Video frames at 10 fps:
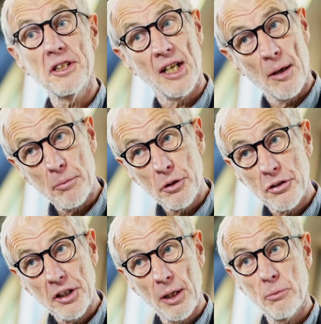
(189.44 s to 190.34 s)
the
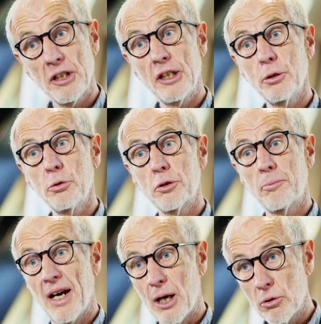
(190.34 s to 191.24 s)
numbers and we lose
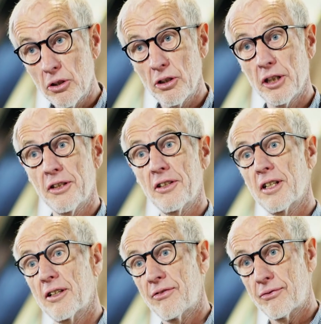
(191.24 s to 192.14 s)
power, and
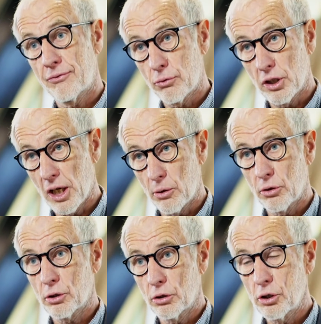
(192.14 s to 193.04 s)
therefore
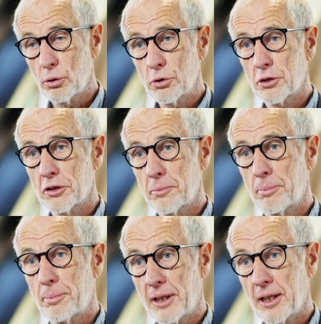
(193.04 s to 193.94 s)
our conclusions
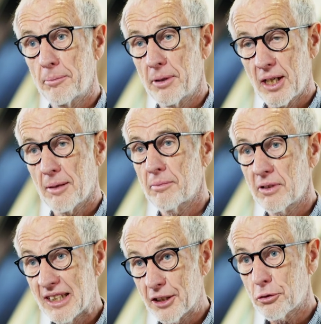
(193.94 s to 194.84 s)

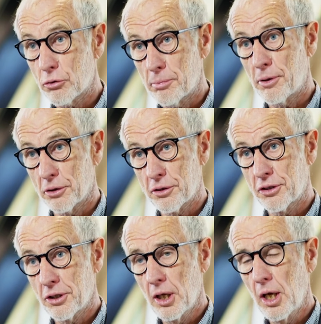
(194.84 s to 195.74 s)
become less
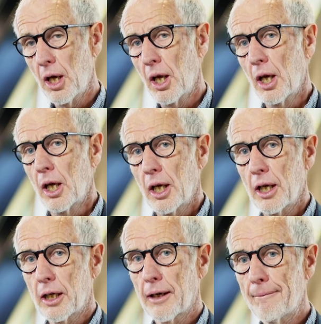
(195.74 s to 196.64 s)
robust.
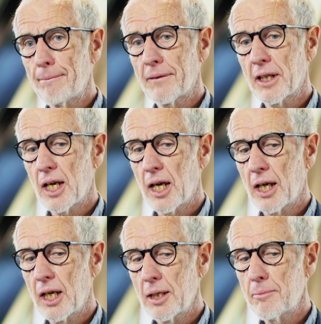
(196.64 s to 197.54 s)

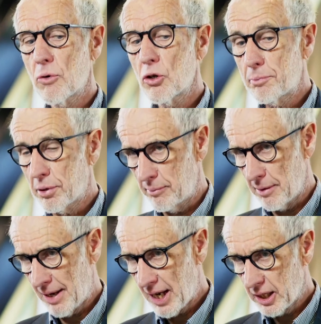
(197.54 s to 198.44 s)
A more
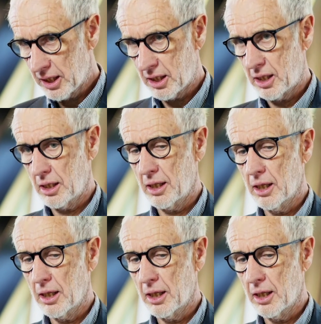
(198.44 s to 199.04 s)
problematic